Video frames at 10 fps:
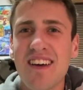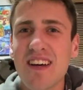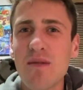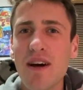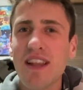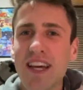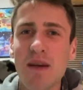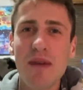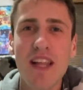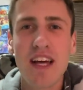Come on, like give
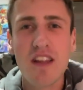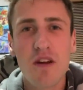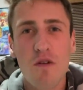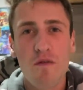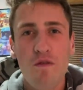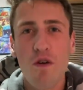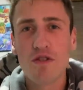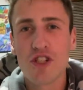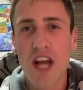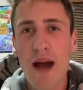me like a little full
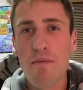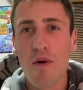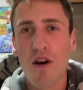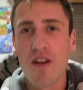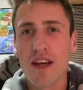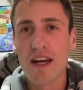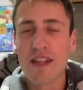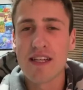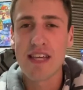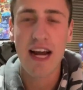chat bar like on the
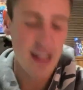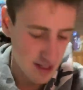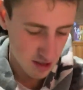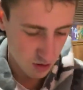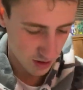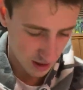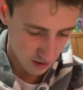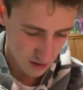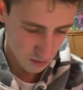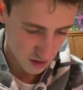side of the screen or
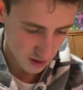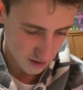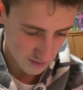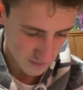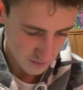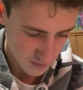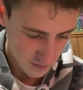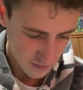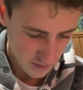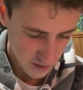something.
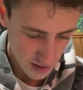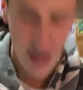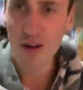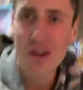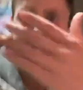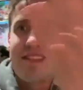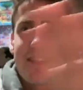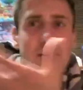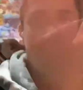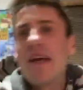I don't need to
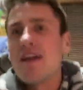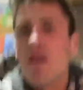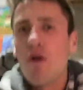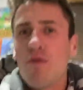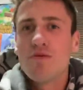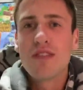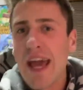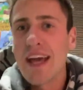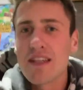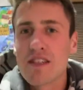see me on the whole
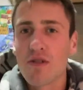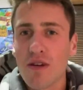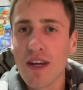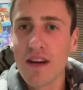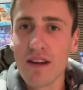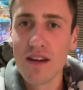dang screen.